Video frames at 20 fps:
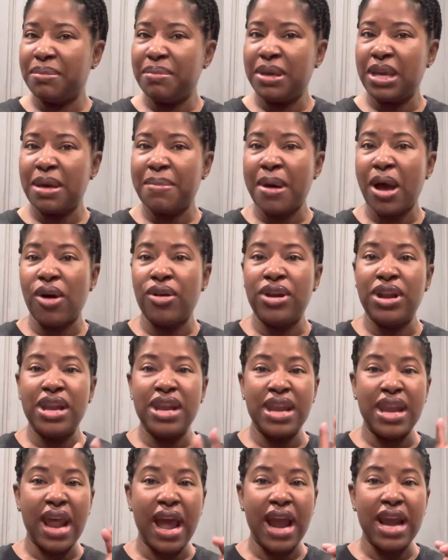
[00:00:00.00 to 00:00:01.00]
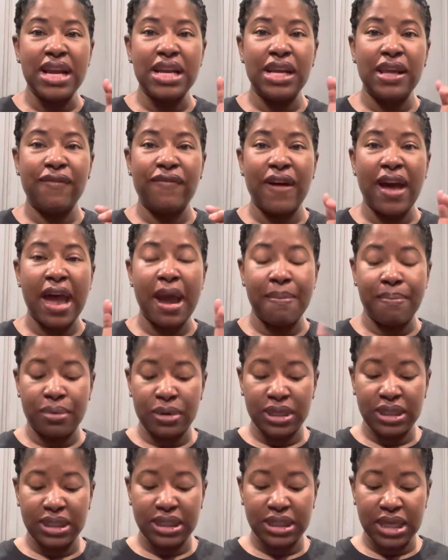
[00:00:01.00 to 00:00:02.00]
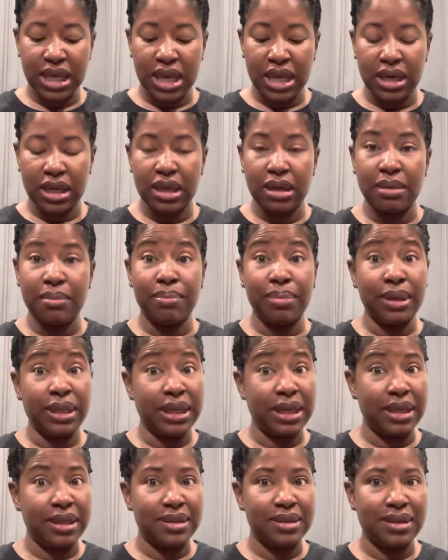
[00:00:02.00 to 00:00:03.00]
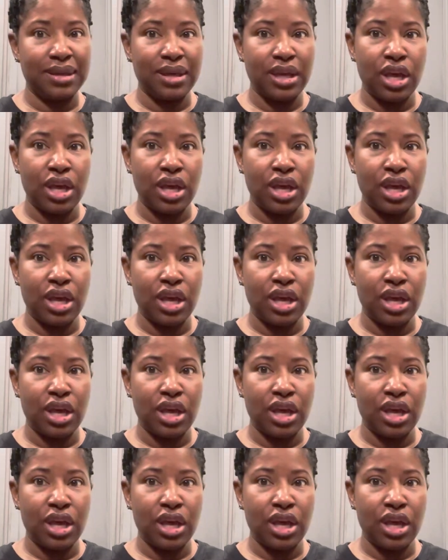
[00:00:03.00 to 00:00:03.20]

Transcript: be about 95% complete.